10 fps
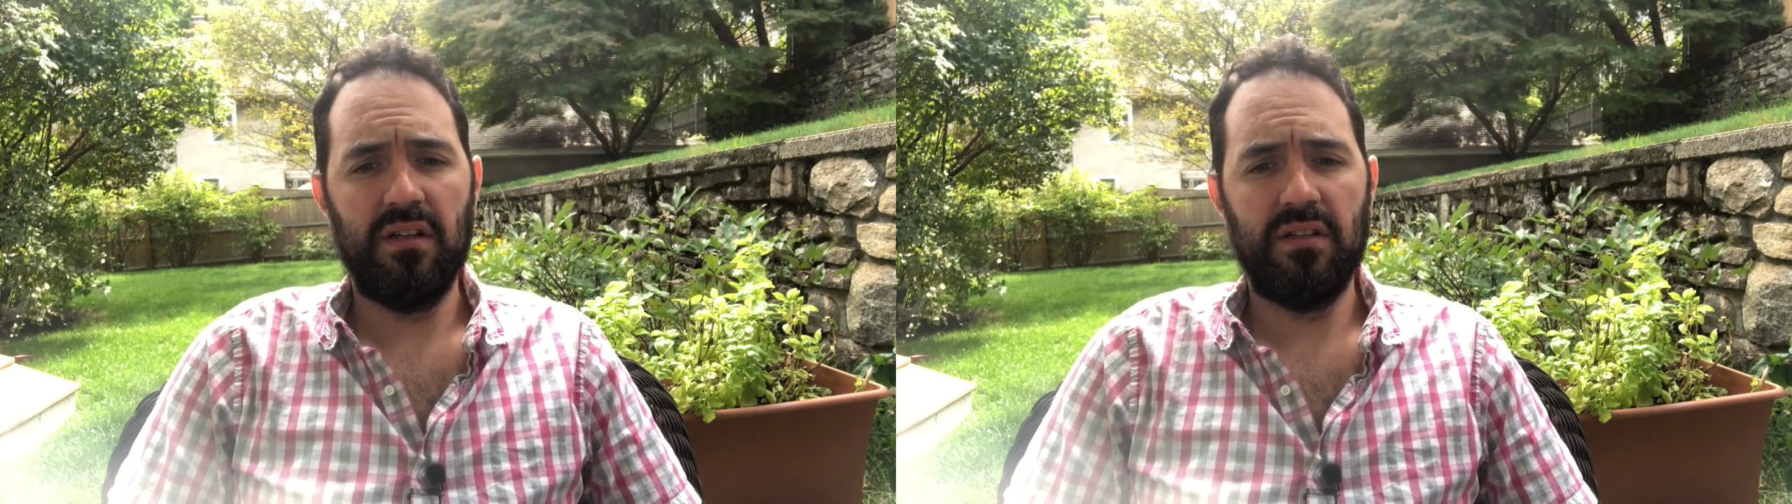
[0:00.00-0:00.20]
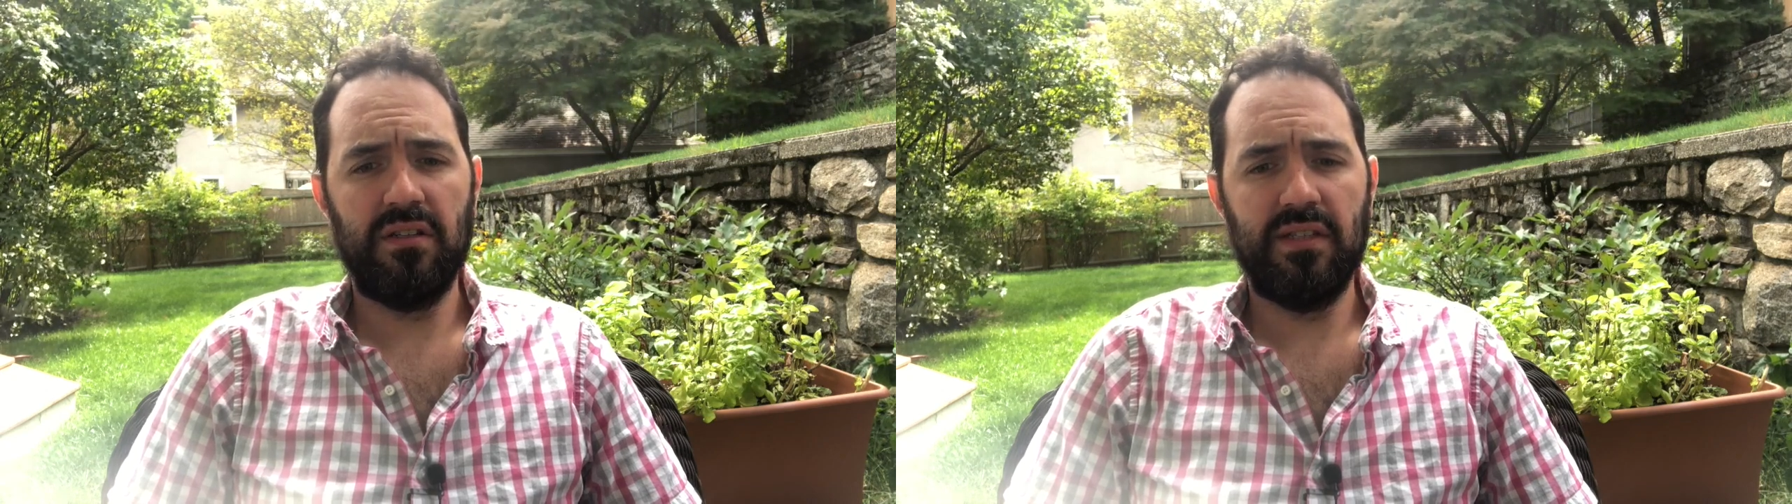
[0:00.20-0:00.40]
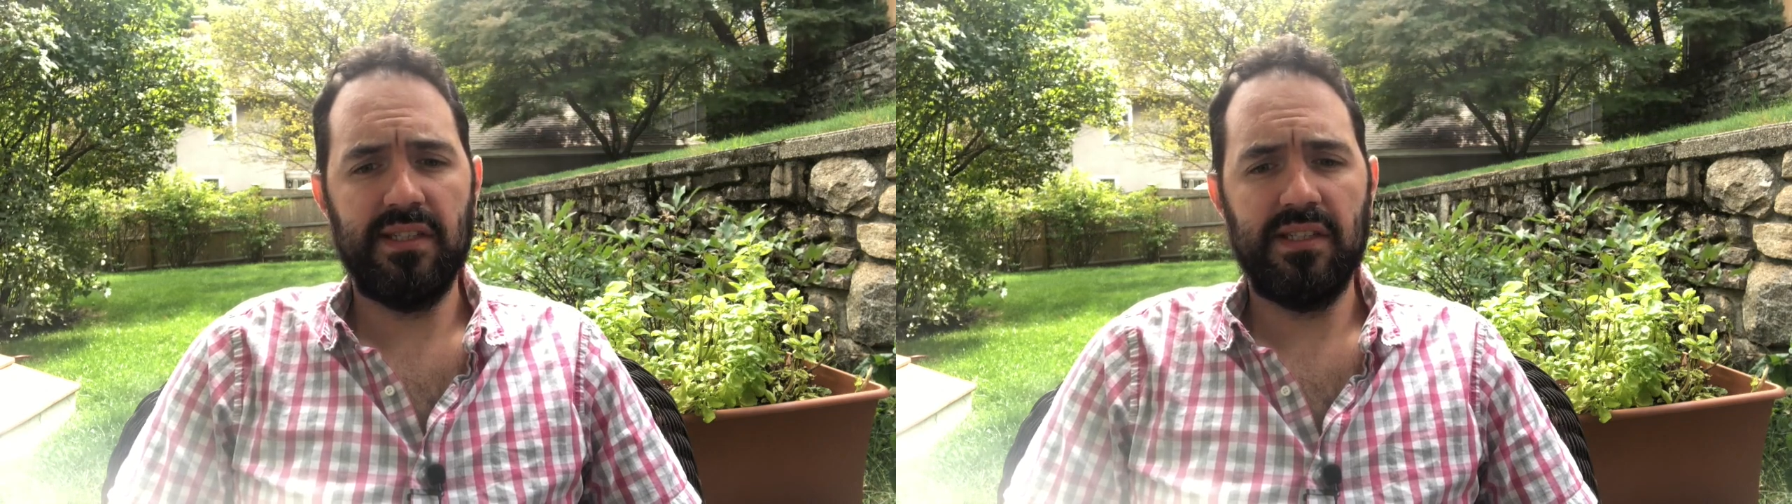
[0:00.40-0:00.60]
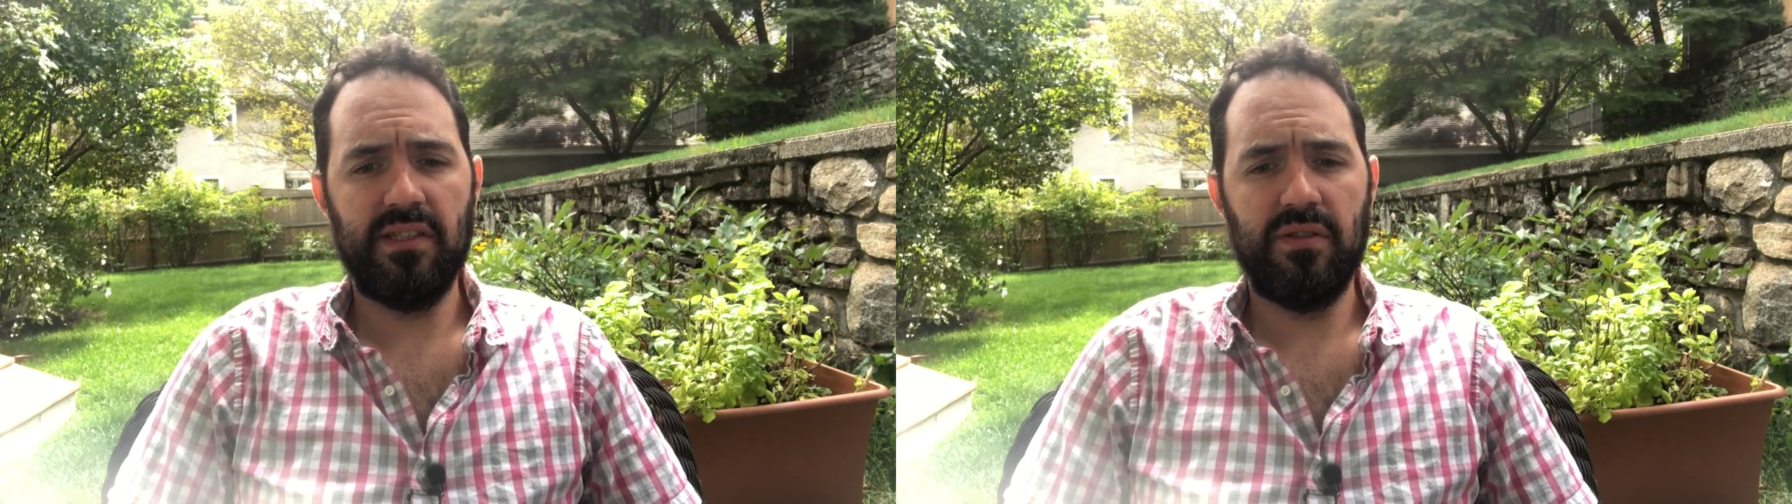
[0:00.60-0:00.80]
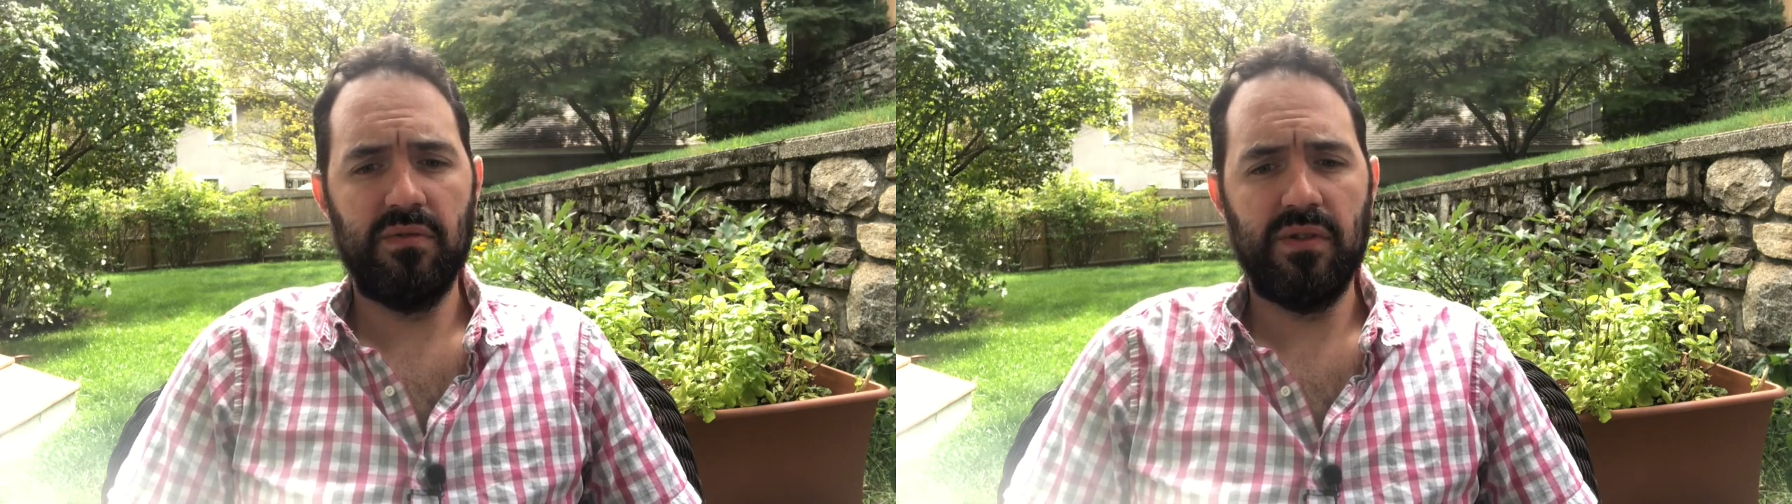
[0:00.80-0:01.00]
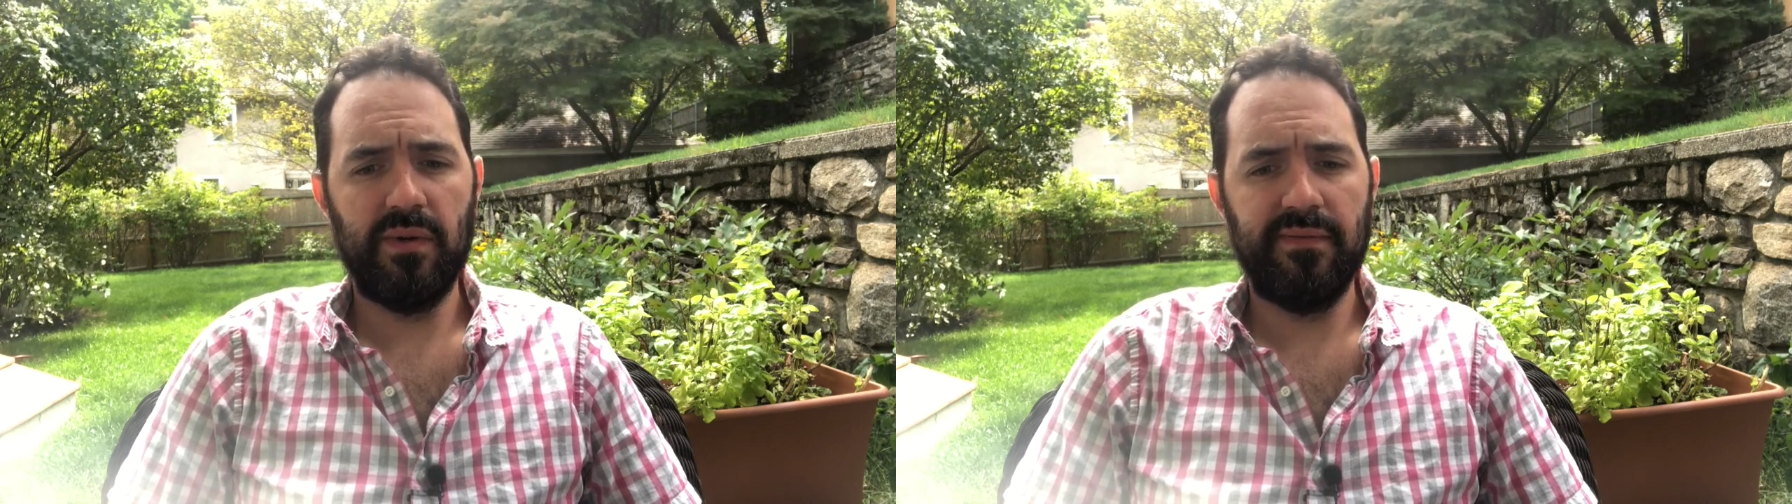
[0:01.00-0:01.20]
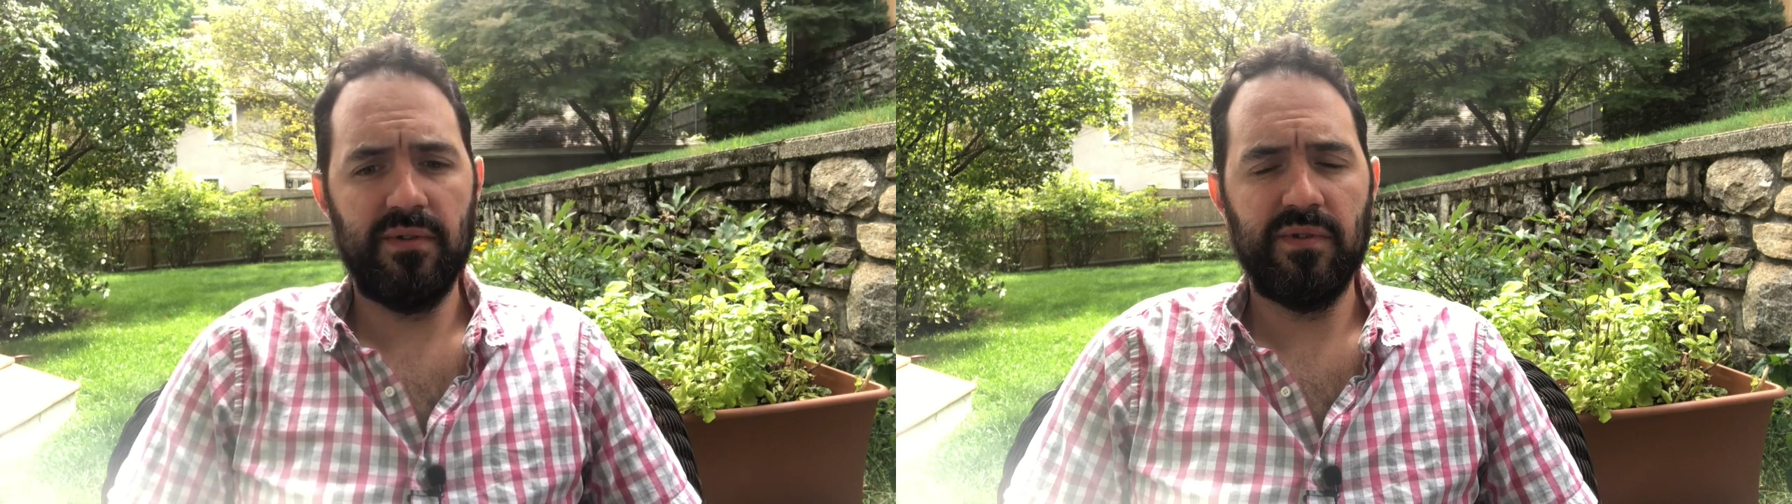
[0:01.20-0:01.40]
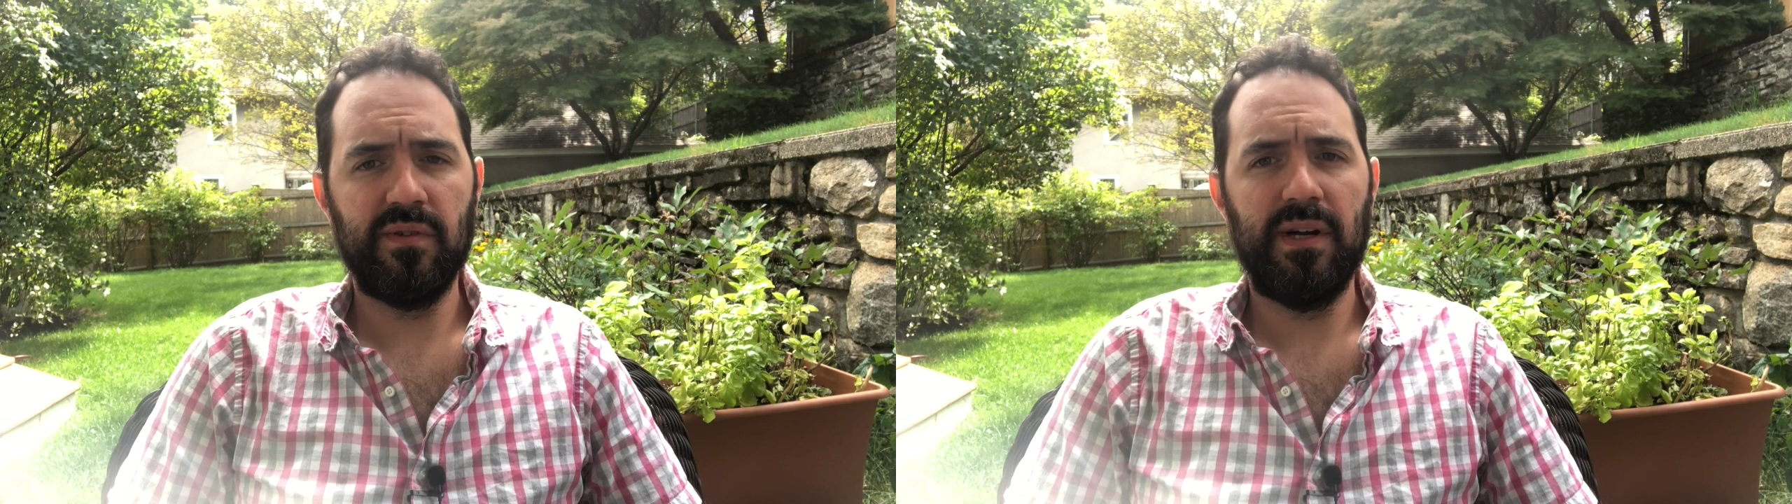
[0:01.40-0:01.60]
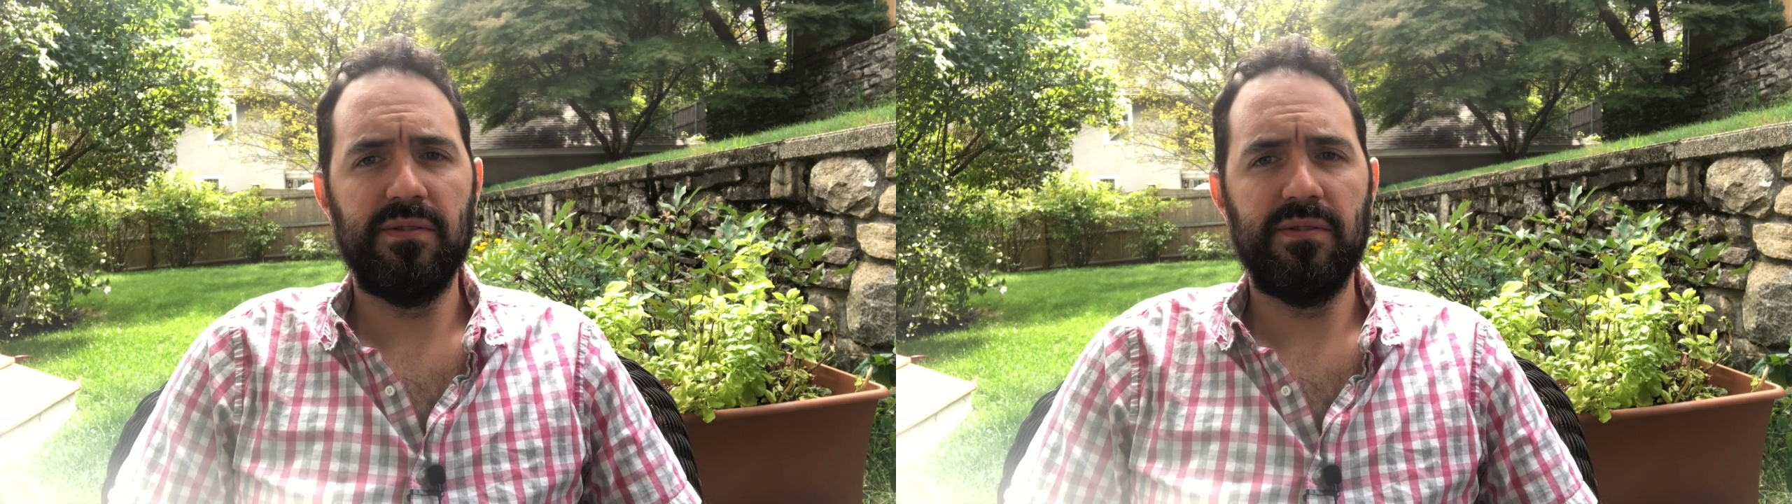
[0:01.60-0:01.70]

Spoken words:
This is due to influence from